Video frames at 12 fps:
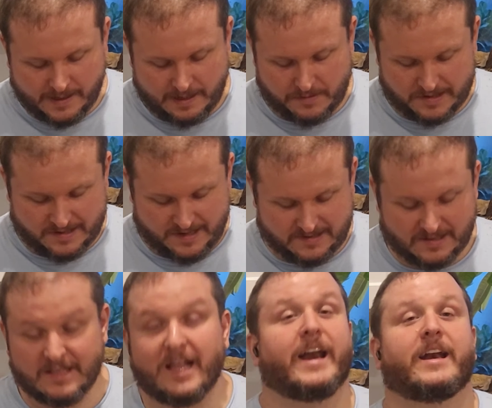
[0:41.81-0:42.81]
Anyways, it has
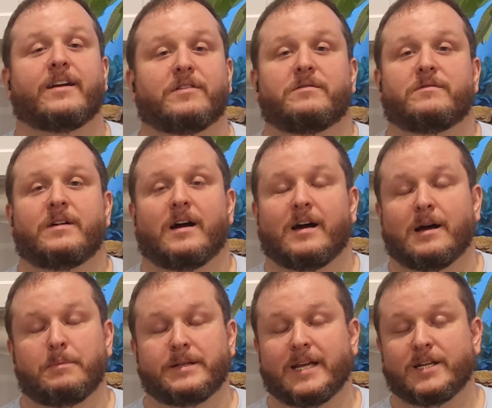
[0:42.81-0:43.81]
a lot of different
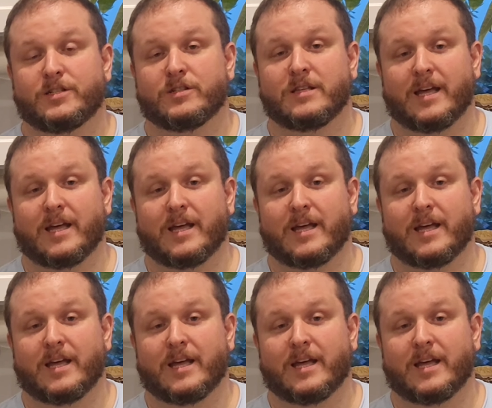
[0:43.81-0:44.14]
potential,